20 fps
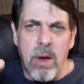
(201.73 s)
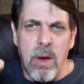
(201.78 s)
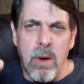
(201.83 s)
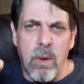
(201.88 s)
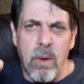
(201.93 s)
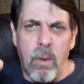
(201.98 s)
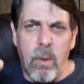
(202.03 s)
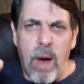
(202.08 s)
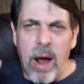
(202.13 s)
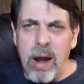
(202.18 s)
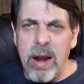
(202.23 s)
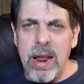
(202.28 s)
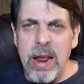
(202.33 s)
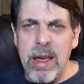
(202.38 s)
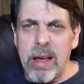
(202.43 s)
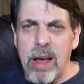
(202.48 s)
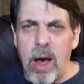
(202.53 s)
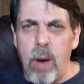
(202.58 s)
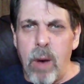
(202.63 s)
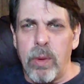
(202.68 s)
Why did he
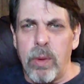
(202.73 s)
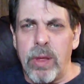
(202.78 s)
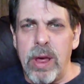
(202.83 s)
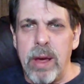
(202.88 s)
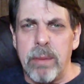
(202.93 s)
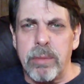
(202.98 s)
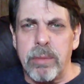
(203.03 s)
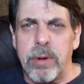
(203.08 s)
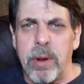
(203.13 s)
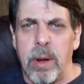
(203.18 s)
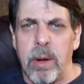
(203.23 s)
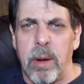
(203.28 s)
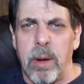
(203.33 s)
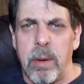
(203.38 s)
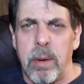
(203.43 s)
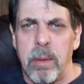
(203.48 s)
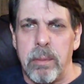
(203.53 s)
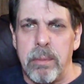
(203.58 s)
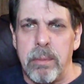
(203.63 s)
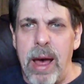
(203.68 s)
go with him
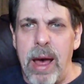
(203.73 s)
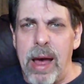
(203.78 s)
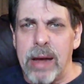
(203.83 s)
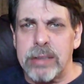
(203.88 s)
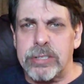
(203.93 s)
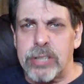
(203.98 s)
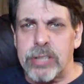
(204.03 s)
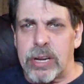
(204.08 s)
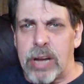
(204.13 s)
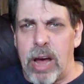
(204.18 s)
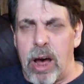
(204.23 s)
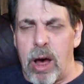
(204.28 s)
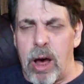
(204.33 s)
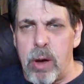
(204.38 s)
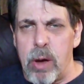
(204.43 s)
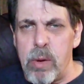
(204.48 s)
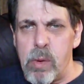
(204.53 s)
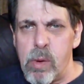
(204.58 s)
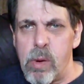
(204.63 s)
to Mexico,